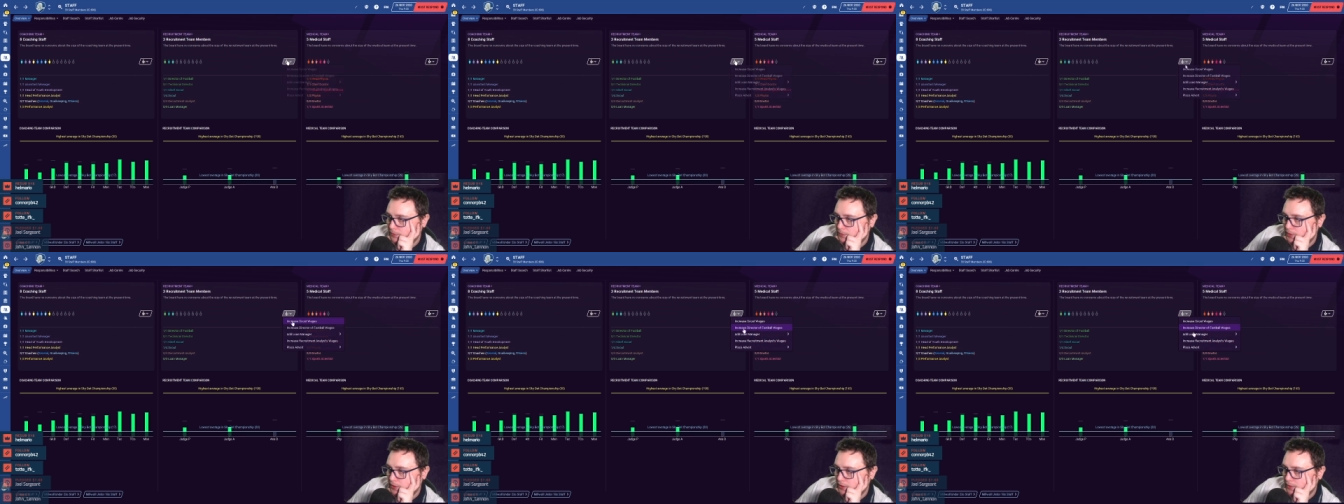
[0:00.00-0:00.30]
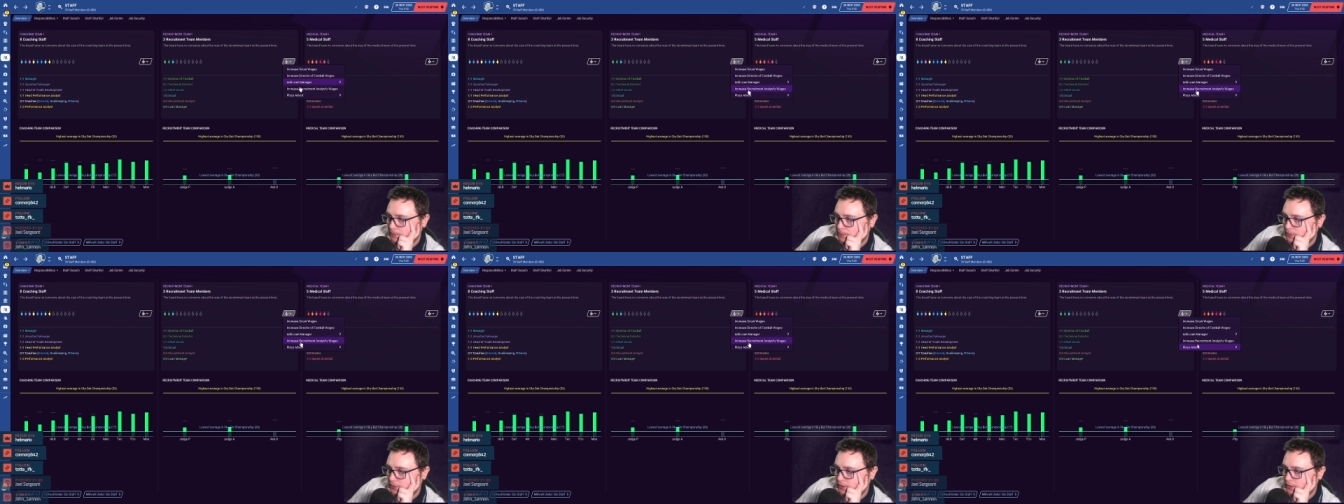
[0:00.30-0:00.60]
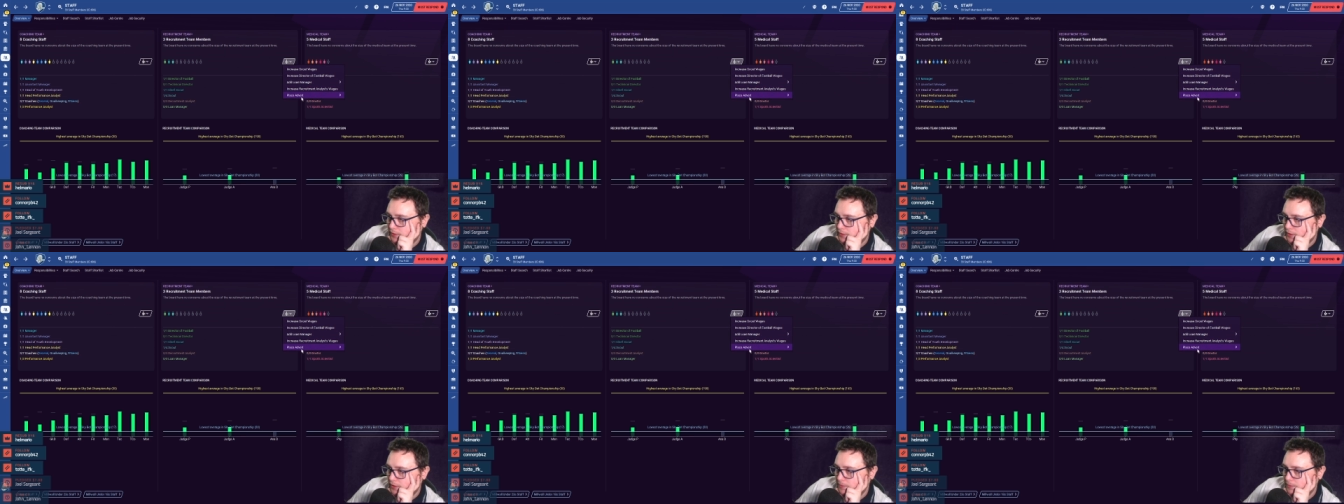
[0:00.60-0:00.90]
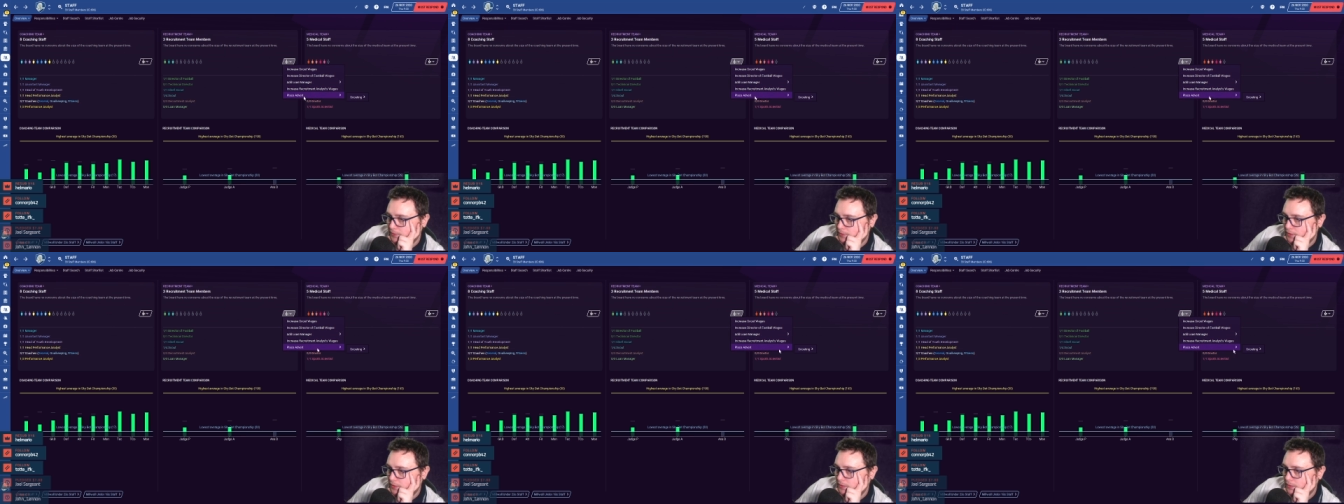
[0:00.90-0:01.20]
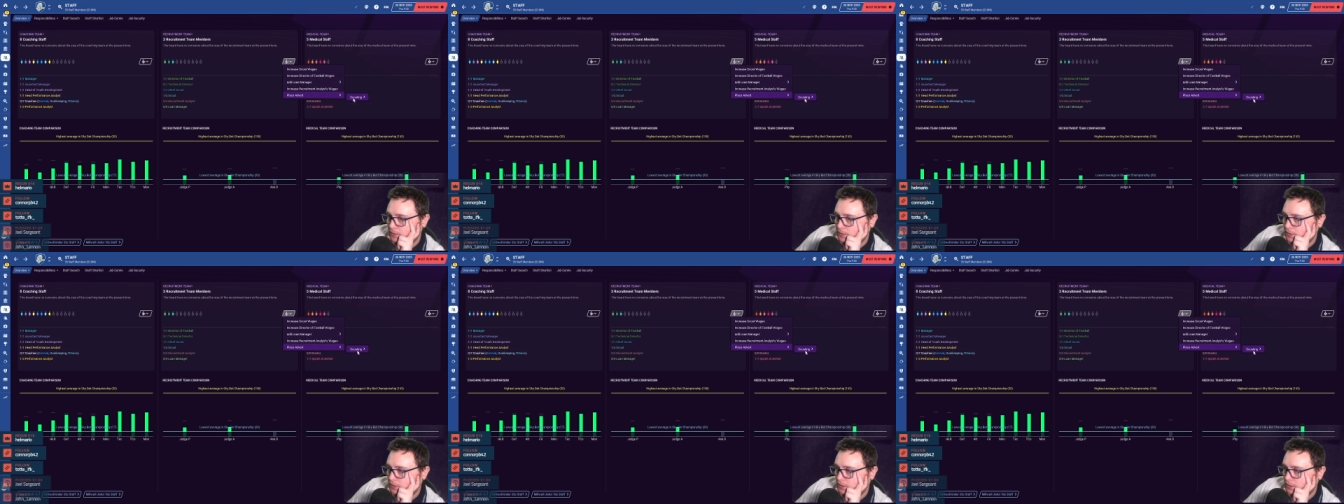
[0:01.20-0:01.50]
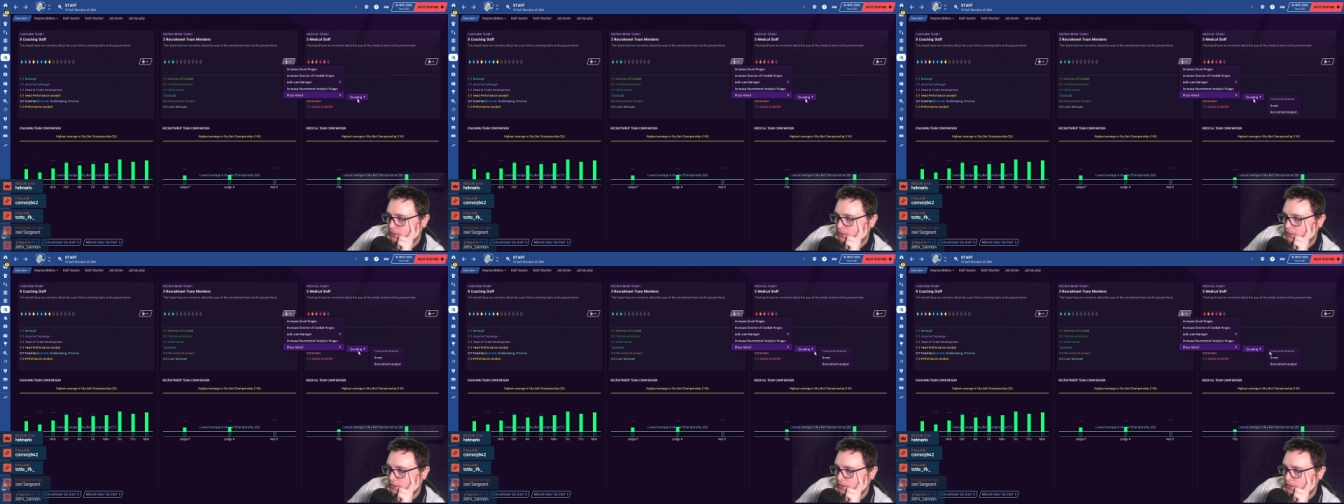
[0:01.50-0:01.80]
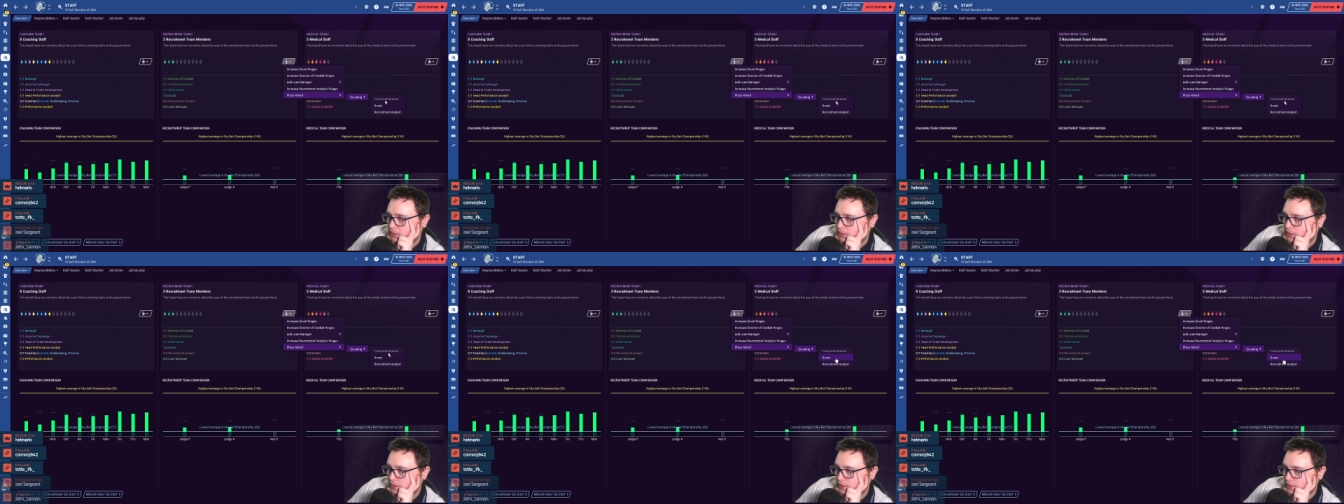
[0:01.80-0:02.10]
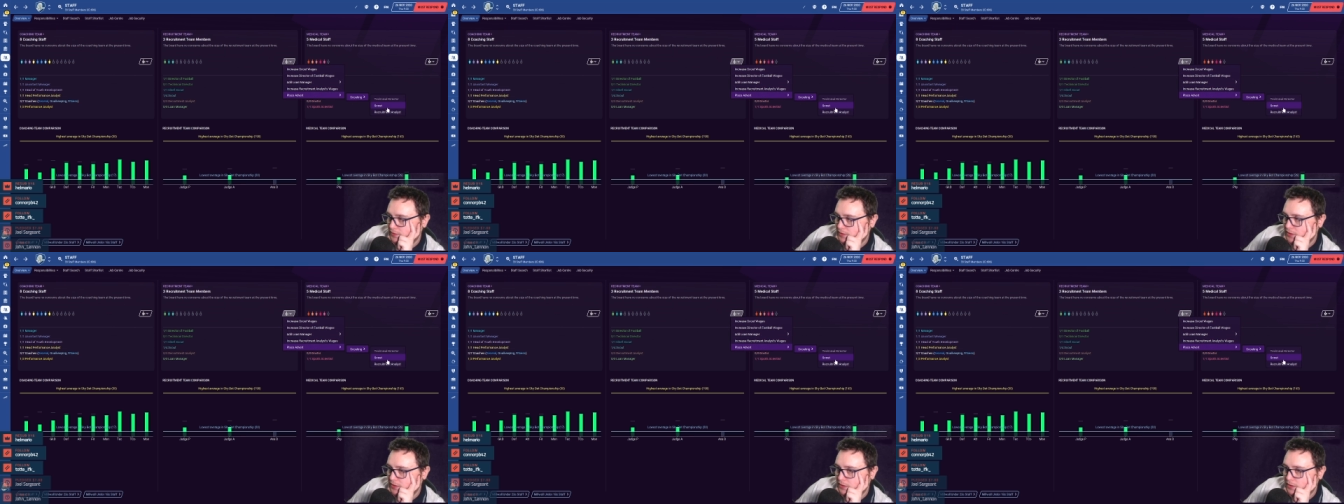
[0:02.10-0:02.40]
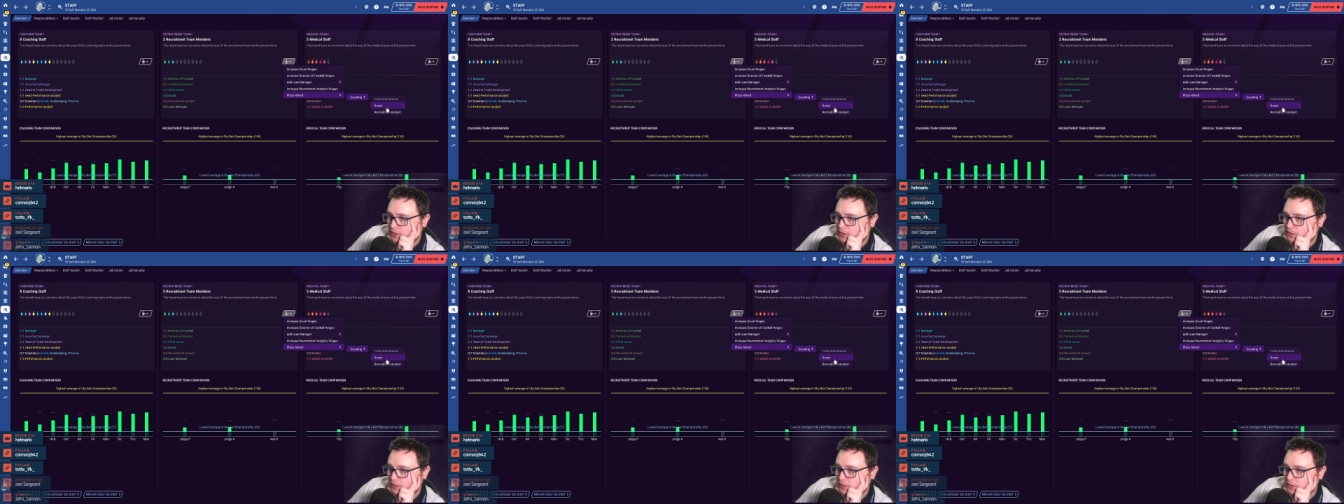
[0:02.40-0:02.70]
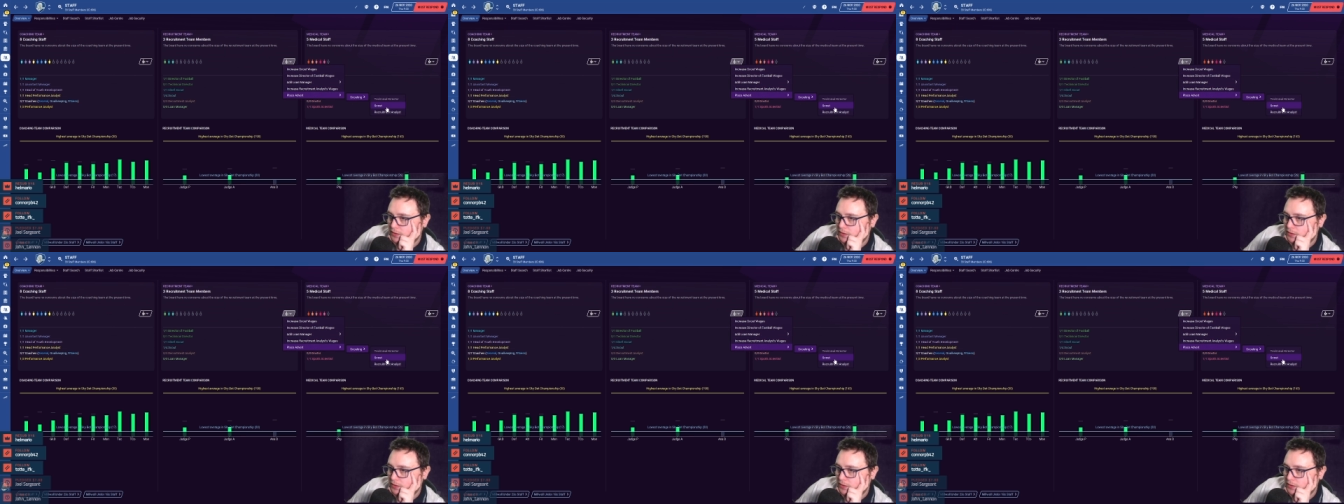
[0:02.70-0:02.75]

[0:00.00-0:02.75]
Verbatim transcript: when I play the games now. But it's not